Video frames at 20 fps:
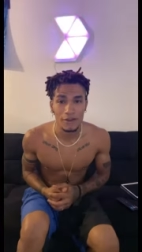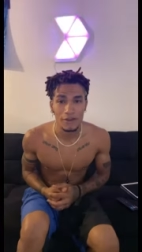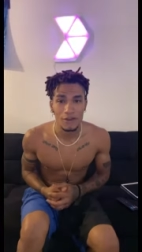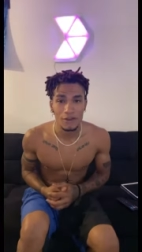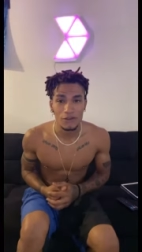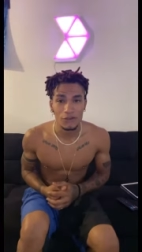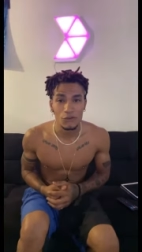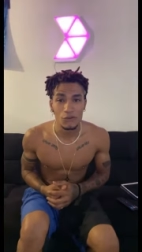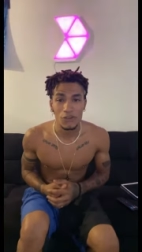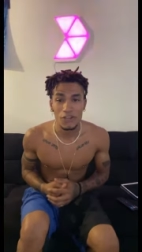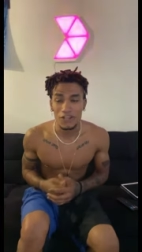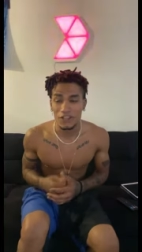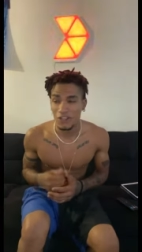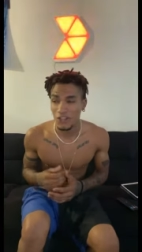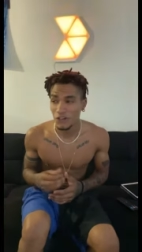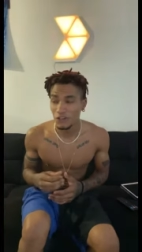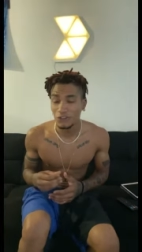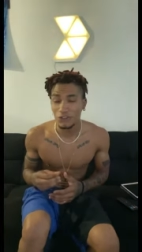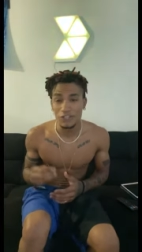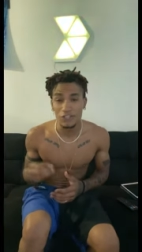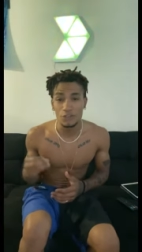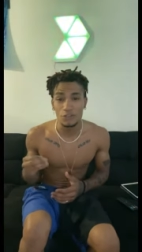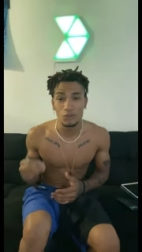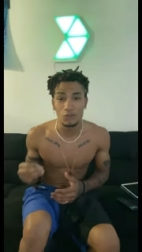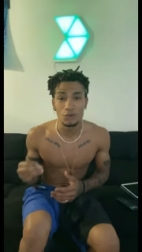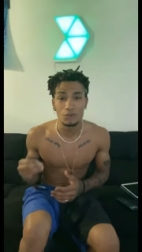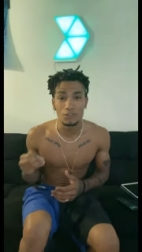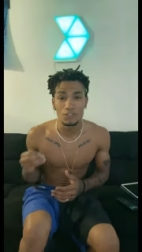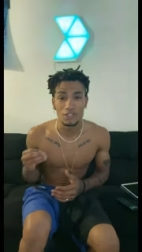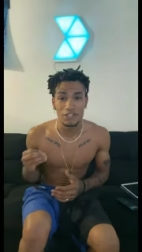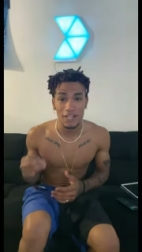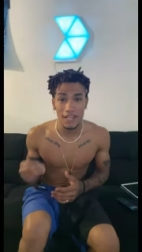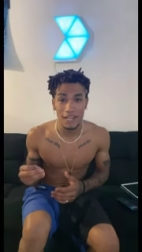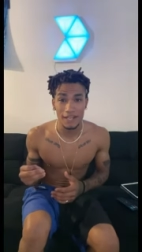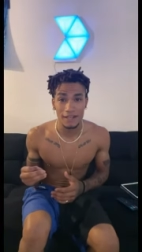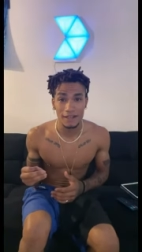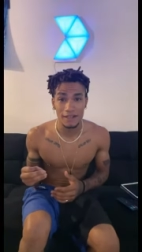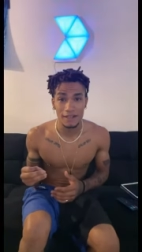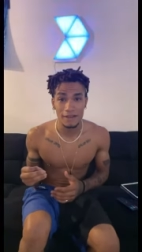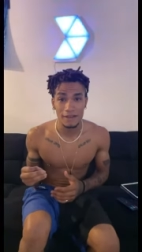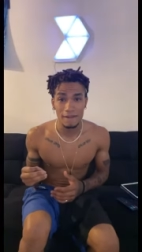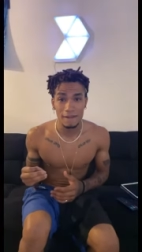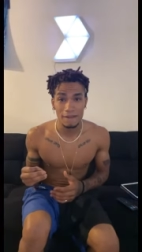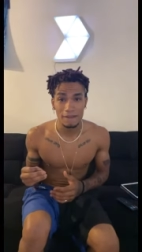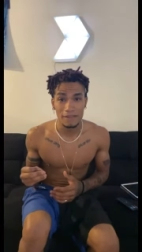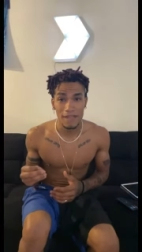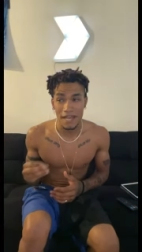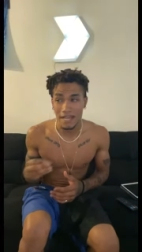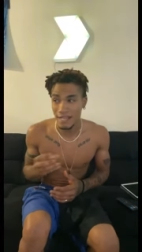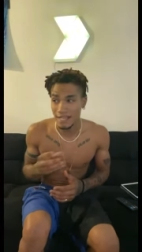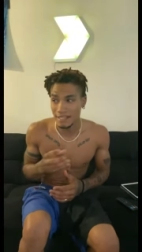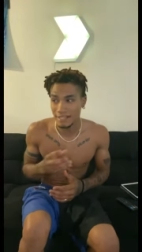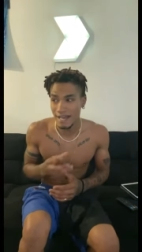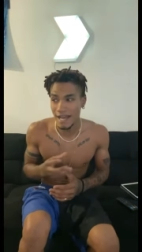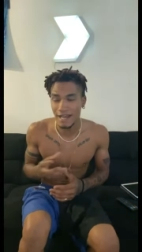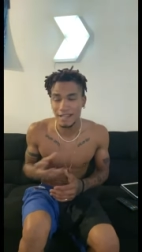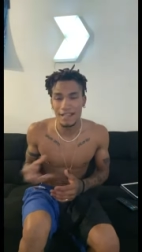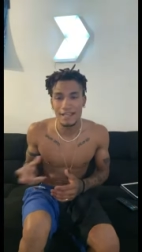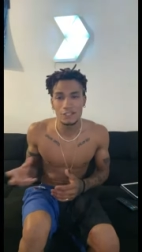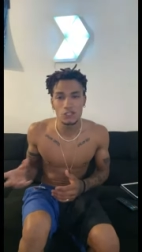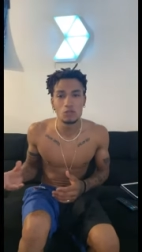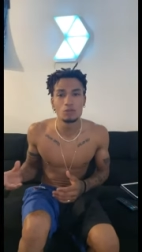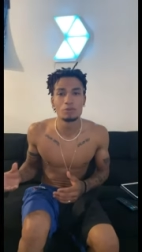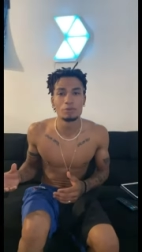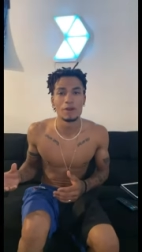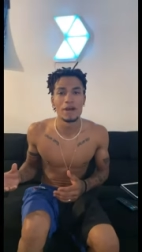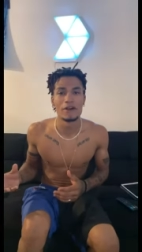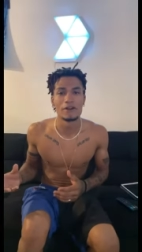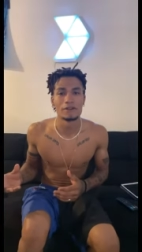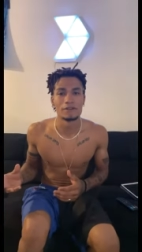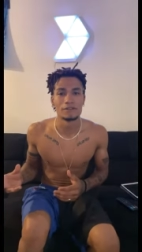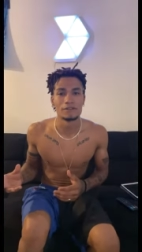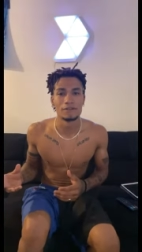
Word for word: You can literally do shit. That it's kind of like superpowers.